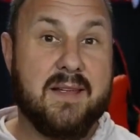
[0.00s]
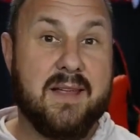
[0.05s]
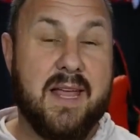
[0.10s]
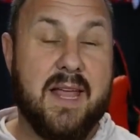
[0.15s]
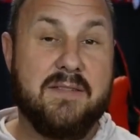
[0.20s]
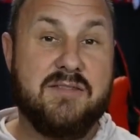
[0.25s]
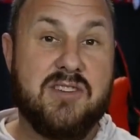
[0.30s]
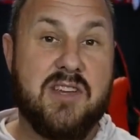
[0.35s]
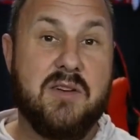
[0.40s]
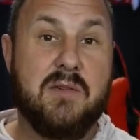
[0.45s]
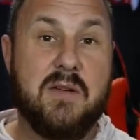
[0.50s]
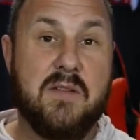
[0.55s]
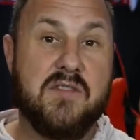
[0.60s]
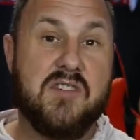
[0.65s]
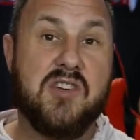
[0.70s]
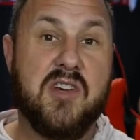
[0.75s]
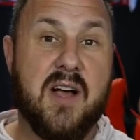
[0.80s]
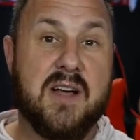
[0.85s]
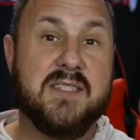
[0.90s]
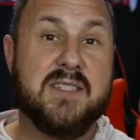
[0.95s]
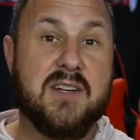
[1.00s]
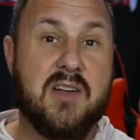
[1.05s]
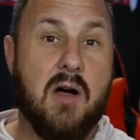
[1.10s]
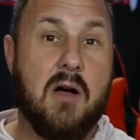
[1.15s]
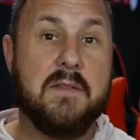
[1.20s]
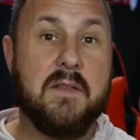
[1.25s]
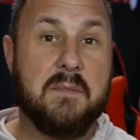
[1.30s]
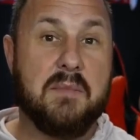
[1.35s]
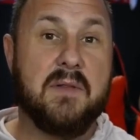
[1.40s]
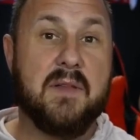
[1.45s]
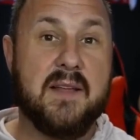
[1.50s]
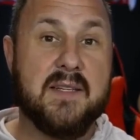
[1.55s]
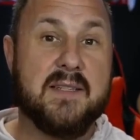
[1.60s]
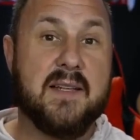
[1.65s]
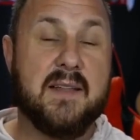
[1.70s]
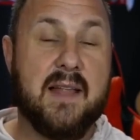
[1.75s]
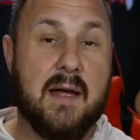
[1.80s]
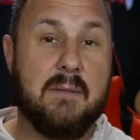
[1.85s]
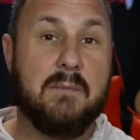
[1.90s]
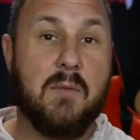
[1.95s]
If she would have just called the police
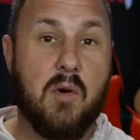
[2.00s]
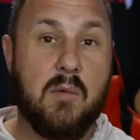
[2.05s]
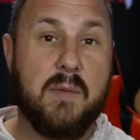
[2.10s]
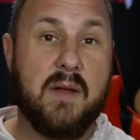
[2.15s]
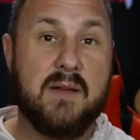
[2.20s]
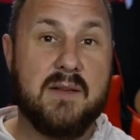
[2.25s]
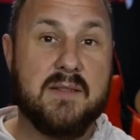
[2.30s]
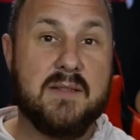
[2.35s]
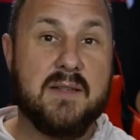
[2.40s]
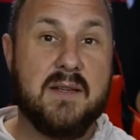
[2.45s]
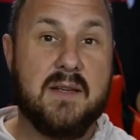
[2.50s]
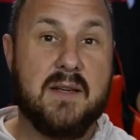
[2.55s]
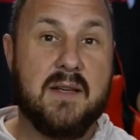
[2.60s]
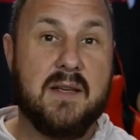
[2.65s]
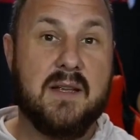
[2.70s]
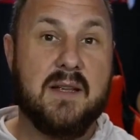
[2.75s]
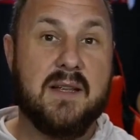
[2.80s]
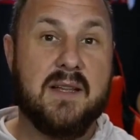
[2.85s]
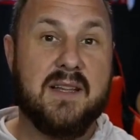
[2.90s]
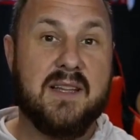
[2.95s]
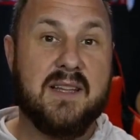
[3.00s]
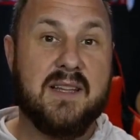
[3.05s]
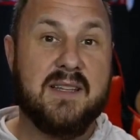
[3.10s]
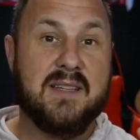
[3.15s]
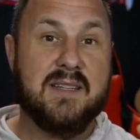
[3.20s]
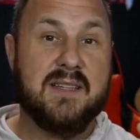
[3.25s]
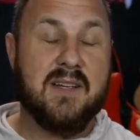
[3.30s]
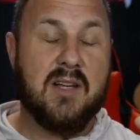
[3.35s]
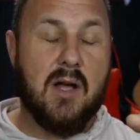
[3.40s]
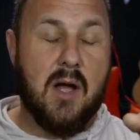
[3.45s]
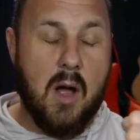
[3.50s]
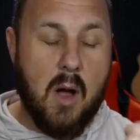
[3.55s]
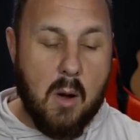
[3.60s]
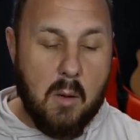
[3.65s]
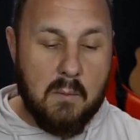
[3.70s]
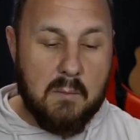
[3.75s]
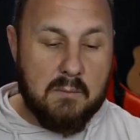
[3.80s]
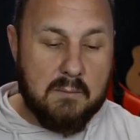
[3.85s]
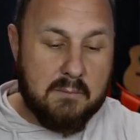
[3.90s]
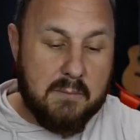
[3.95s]
at that moment,
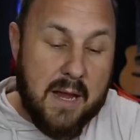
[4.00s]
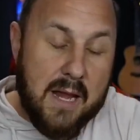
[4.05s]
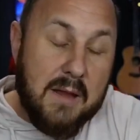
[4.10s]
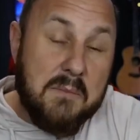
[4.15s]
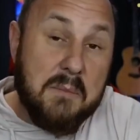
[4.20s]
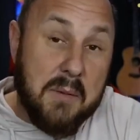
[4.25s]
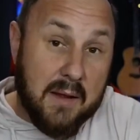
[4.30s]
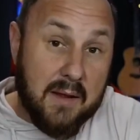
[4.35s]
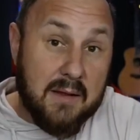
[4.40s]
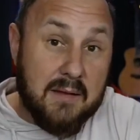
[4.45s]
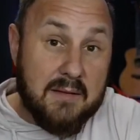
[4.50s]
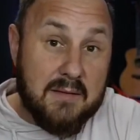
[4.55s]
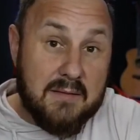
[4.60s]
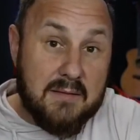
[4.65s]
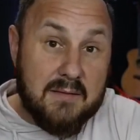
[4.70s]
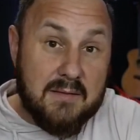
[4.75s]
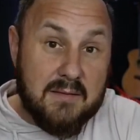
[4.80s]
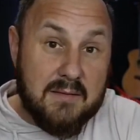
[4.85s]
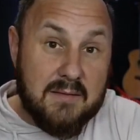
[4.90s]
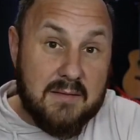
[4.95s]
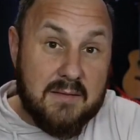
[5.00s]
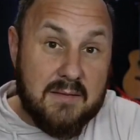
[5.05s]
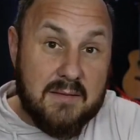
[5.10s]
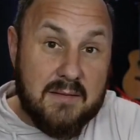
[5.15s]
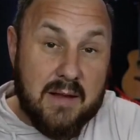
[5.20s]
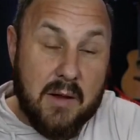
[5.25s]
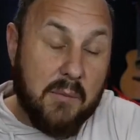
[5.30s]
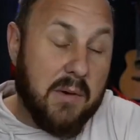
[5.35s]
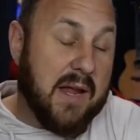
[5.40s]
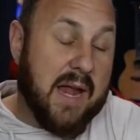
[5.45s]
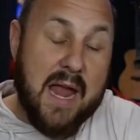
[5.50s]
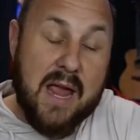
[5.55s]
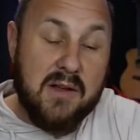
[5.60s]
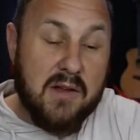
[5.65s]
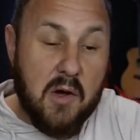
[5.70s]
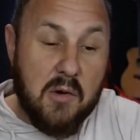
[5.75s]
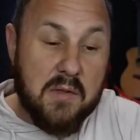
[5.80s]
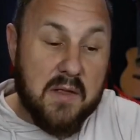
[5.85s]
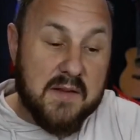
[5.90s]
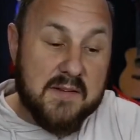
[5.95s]
hope maybe, and we can't
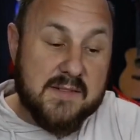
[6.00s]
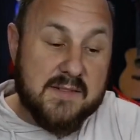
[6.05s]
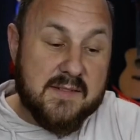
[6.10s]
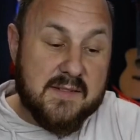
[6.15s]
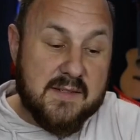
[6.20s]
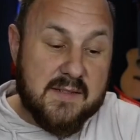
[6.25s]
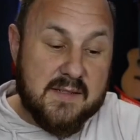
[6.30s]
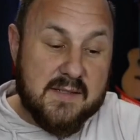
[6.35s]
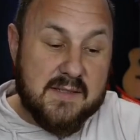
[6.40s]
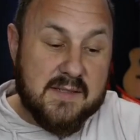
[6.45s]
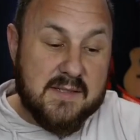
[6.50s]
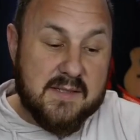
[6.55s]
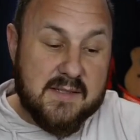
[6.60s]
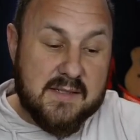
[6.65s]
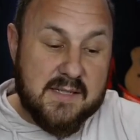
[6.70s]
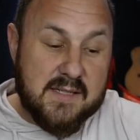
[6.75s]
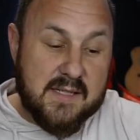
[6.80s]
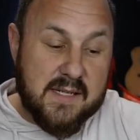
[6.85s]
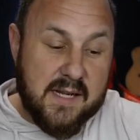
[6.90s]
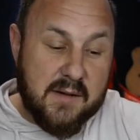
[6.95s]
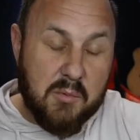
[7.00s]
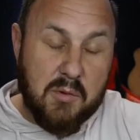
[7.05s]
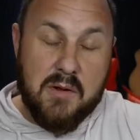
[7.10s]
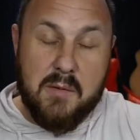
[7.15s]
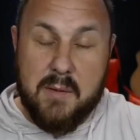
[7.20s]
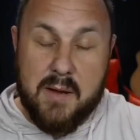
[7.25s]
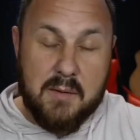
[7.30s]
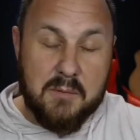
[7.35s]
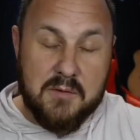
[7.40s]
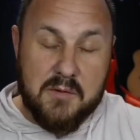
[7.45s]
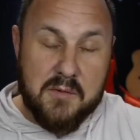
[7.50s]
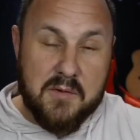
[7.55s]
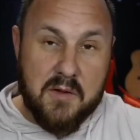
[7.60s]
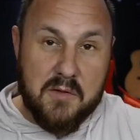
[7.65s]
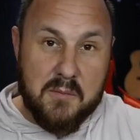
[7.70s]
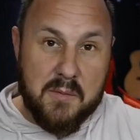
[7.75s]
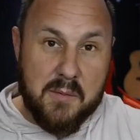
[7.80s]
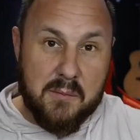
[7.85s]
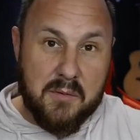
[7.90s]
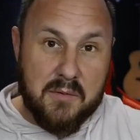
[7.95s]
know this, he wouldn't have been able to do it to
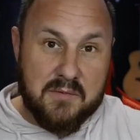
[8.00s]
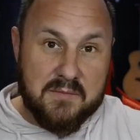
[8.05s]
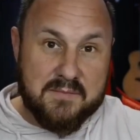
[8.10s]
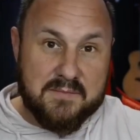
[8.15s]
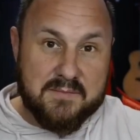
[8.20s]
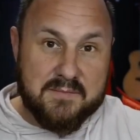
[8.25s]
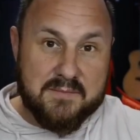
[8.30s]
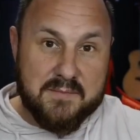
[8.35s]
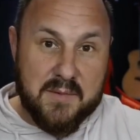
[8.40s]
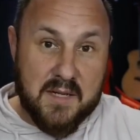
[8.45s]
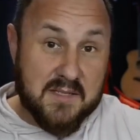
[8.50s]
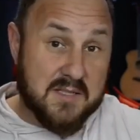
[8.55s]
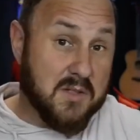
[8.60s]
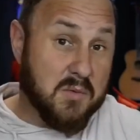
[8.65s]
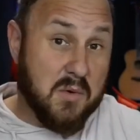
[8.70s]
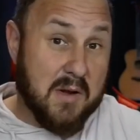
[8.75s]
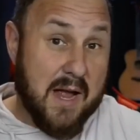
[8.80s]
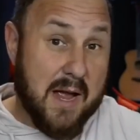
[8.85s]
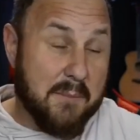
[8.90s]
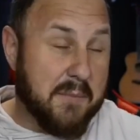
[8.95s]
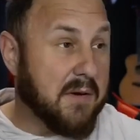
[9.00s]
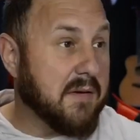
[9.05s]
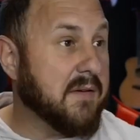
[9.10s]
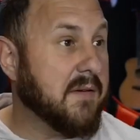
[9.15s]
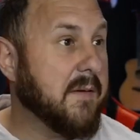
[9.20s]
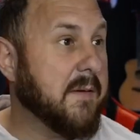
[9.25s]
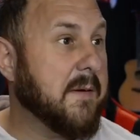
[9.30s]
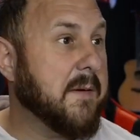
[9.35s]
other people, because this is what happened.